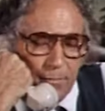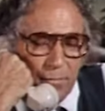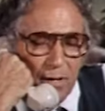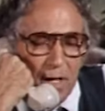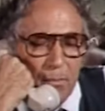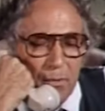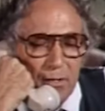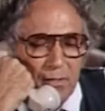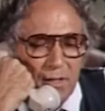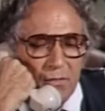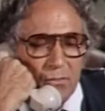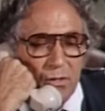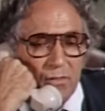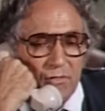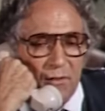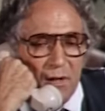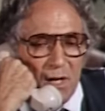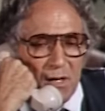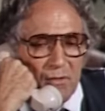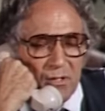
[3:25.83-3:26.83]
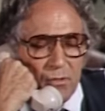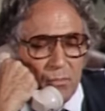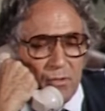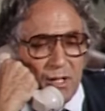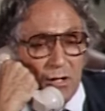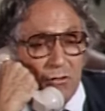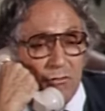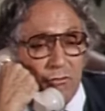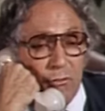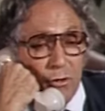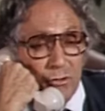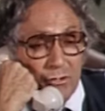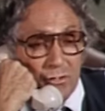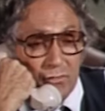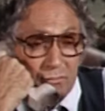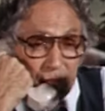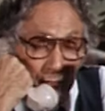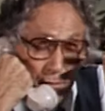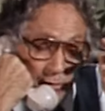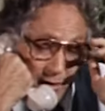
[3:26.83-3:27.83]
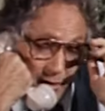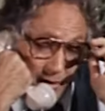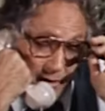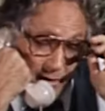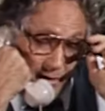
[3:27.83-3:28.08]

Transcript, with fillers: purchase of an oil refinery for Ewing Oil,